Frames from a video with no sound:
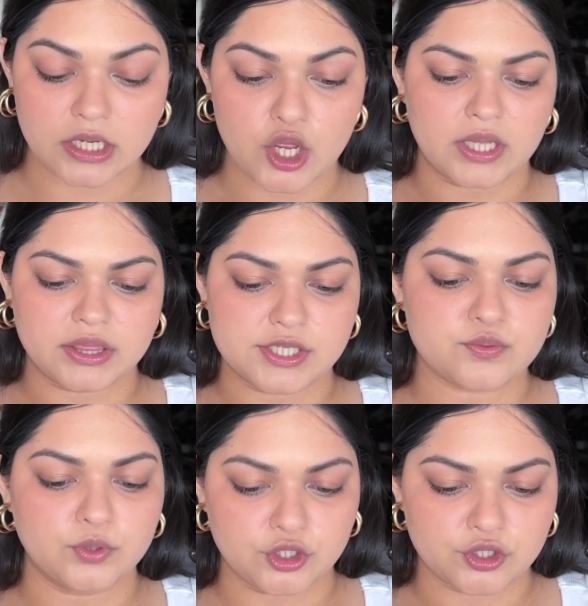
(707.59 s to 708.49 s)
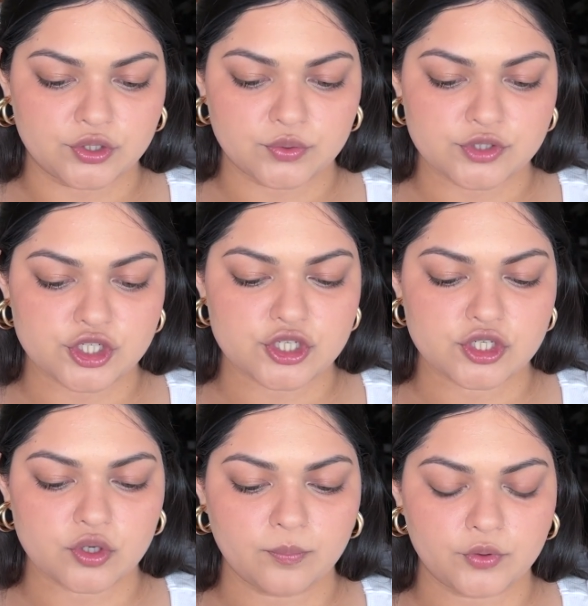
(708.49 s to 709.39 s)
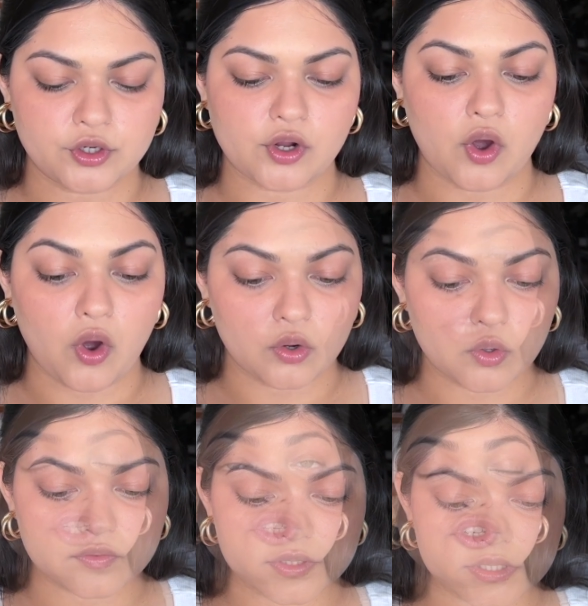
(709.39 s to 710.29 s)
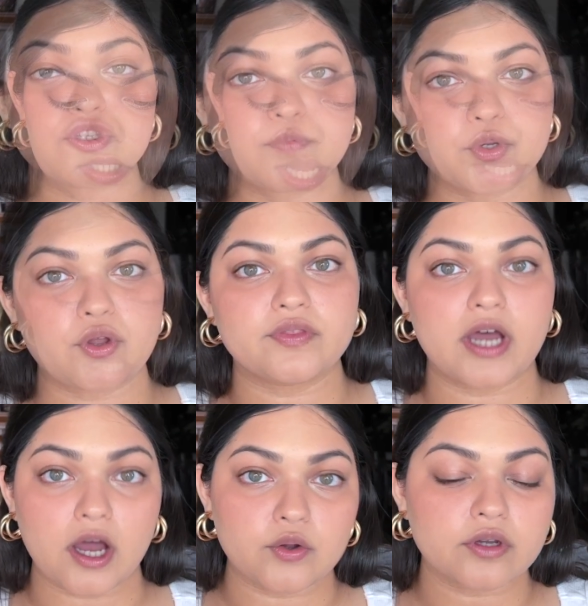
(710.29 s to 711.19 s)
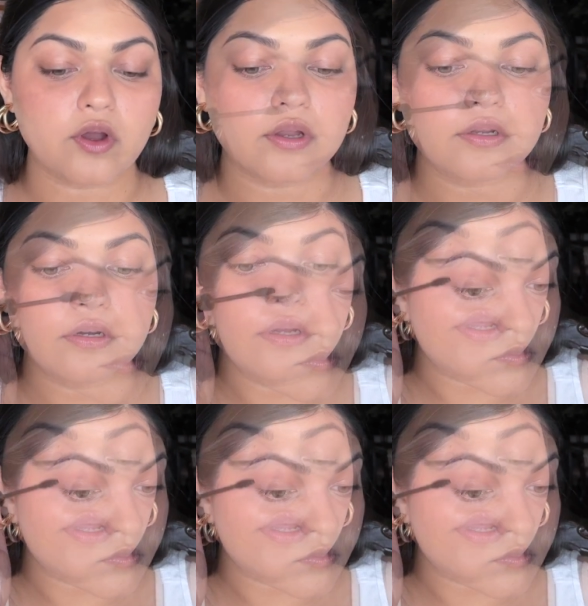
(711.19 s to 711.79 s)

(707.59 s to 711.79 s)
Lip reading: But this would do. Just don't put it all over. Just put it on the outer corner.